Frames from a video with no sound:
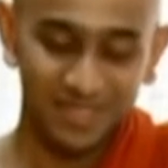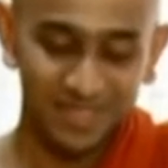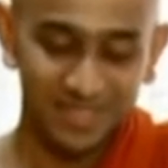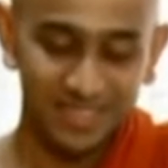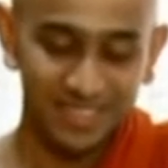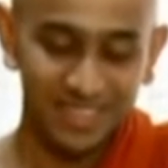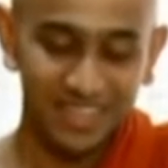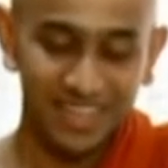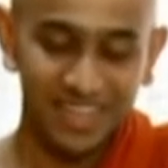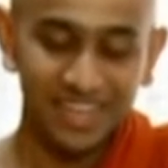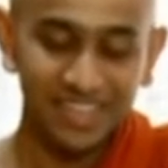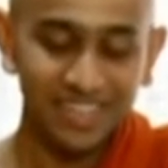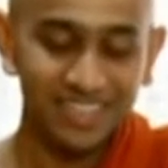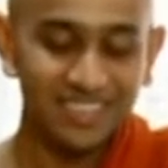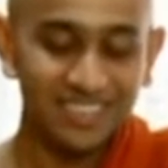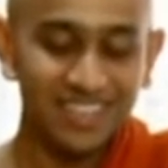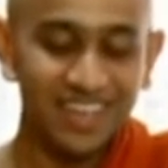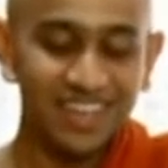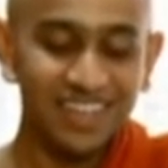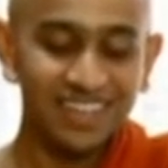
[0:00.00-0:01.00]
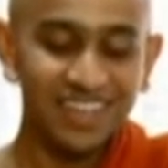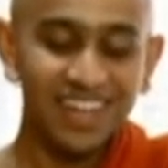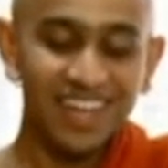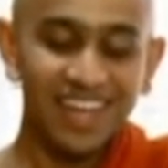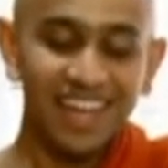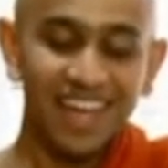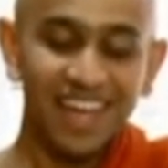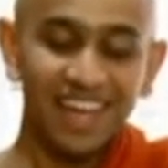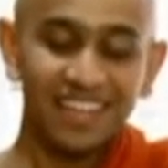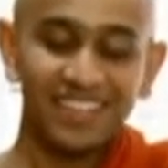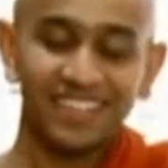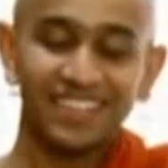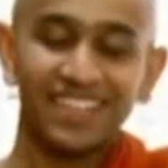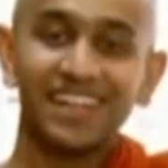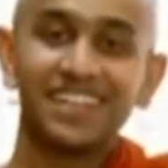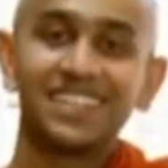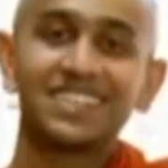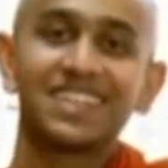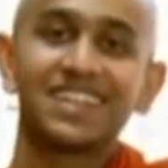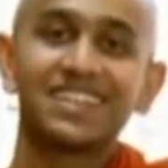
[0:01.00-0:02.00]
elder son, and then the
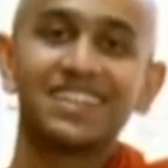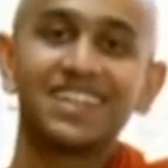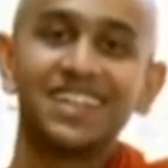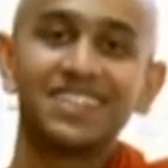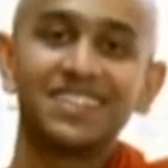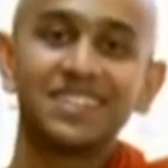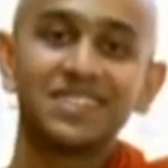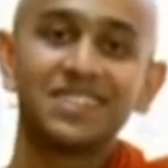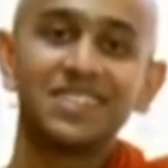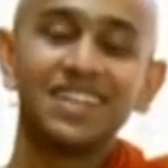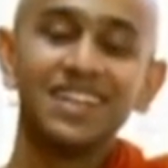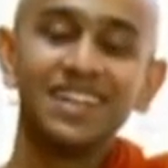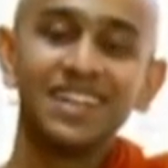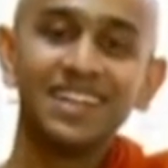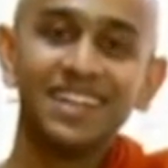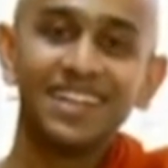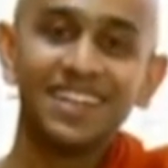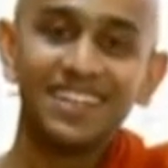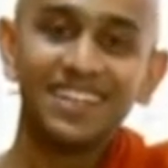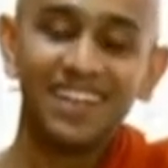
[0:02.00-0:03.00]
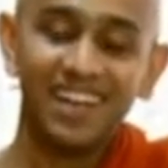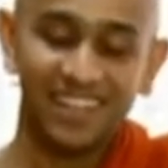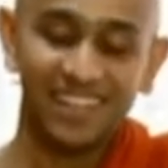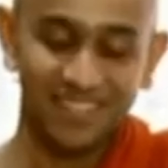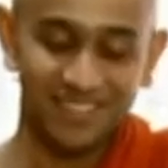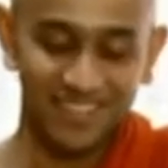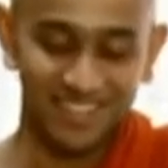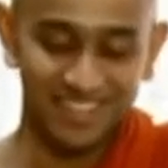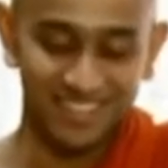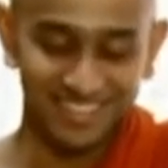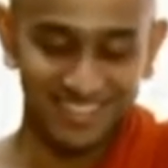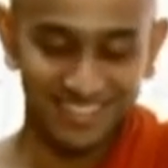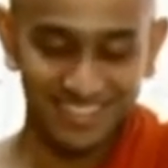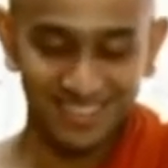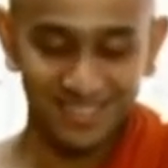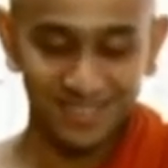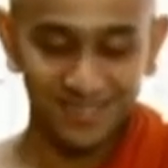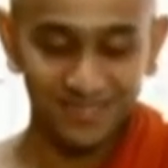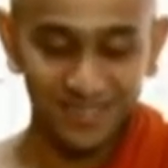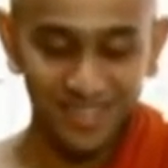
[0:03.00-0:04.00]
elder son teaches the younger one.
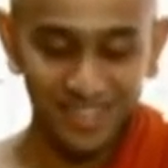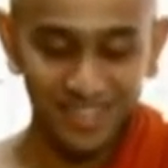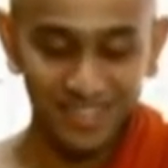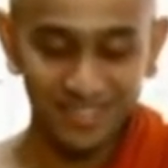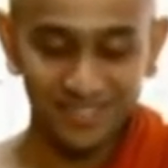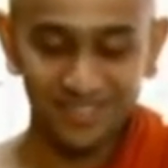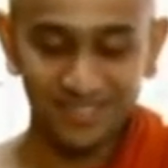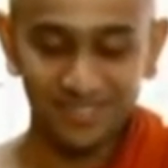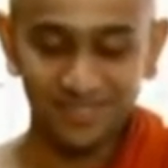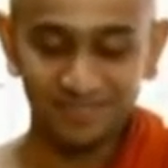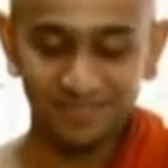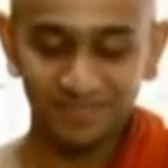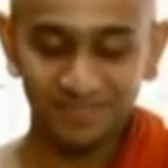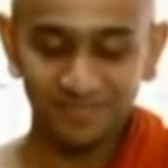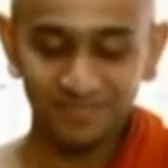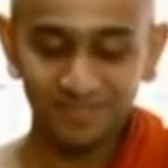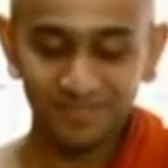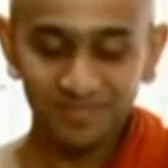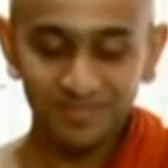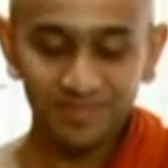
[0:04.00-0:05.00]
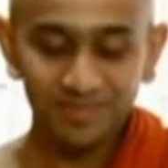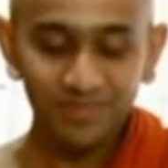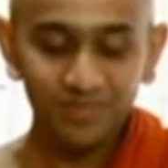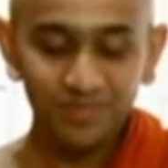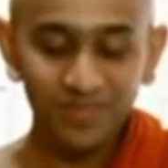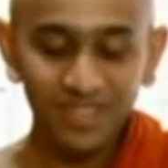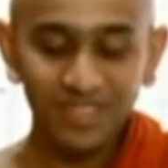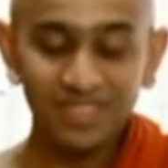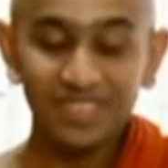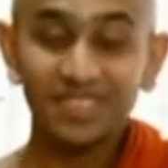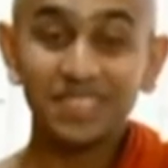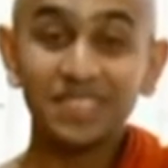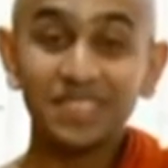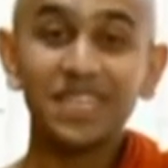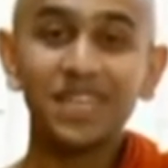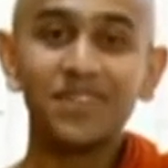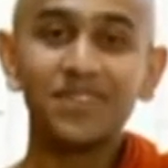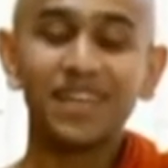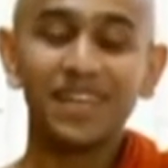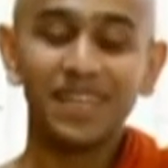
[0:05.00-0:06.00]
Very good. This is
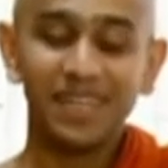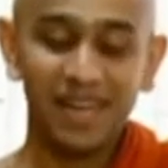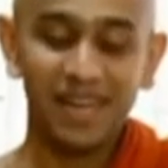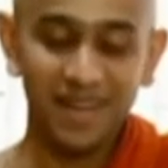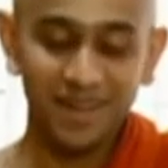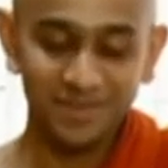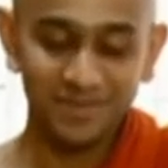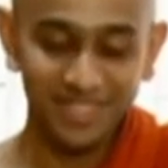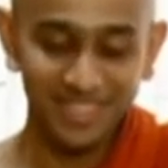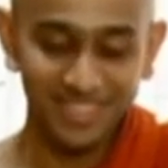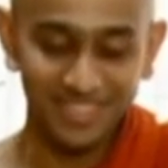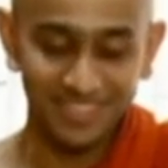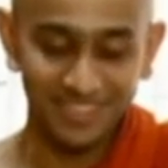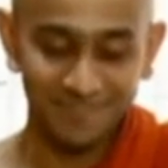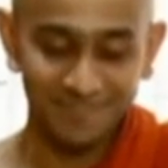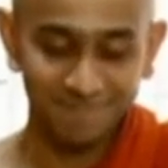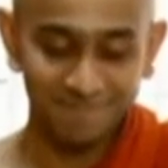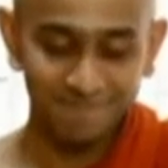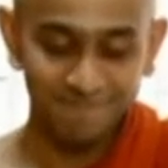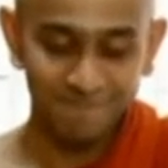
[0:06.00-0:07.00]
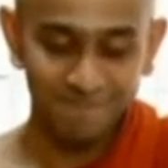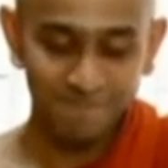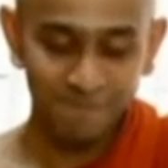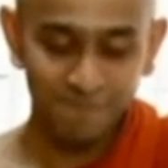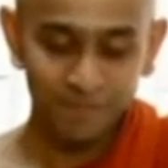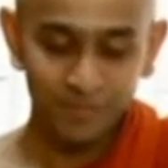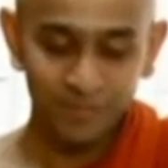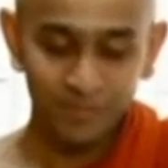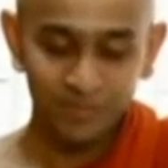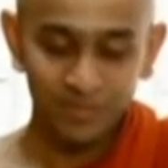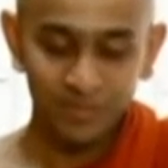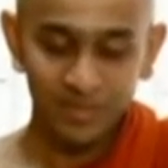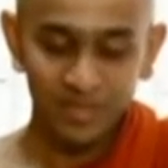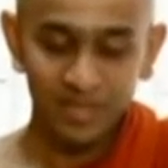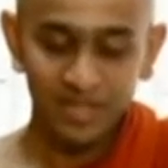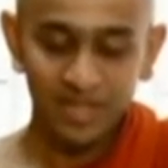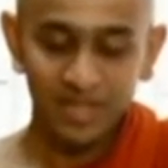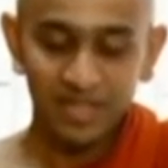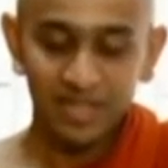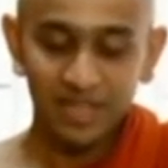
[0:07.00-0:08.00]
living in harmony.
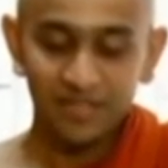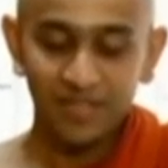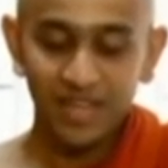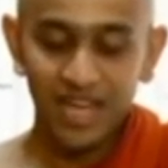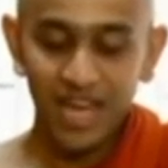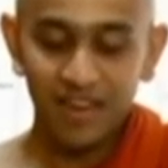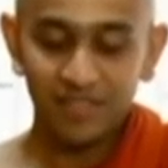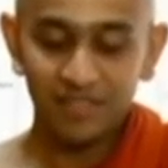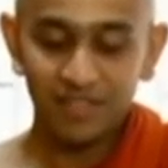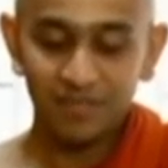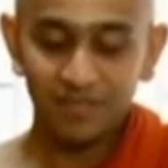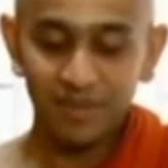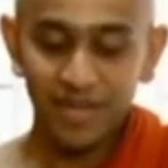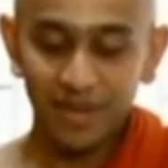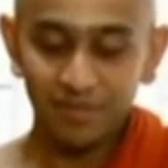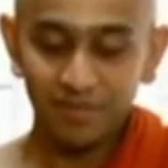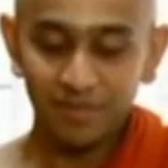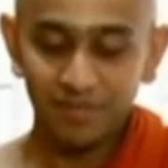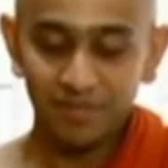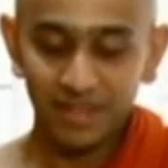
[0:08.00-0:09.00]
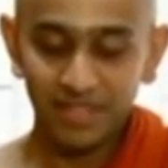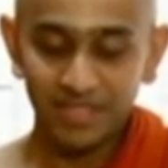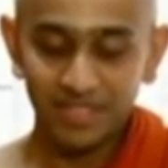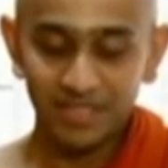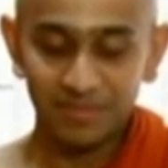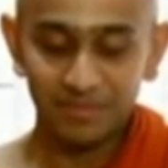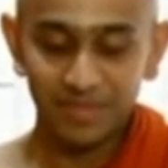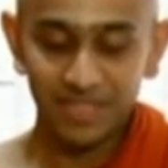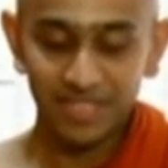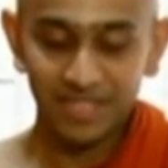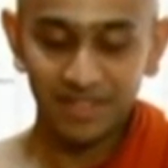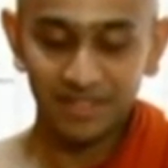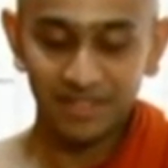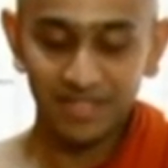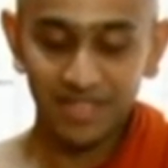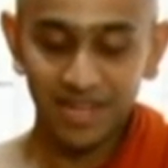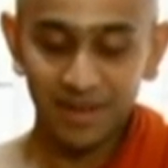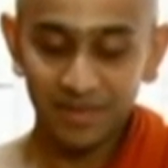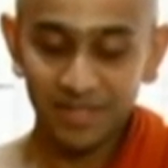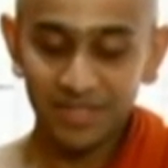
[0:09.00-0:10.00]
We have a baby brother
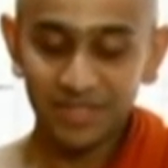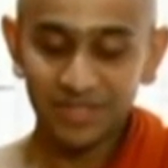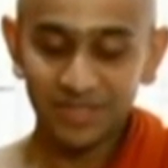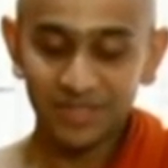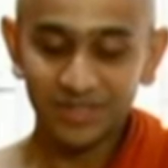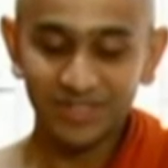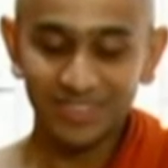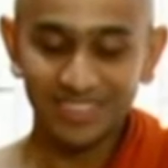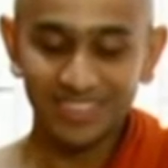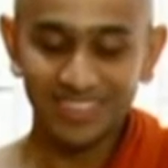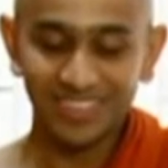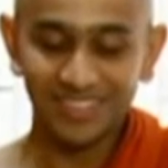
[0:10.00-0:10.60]
coming soon.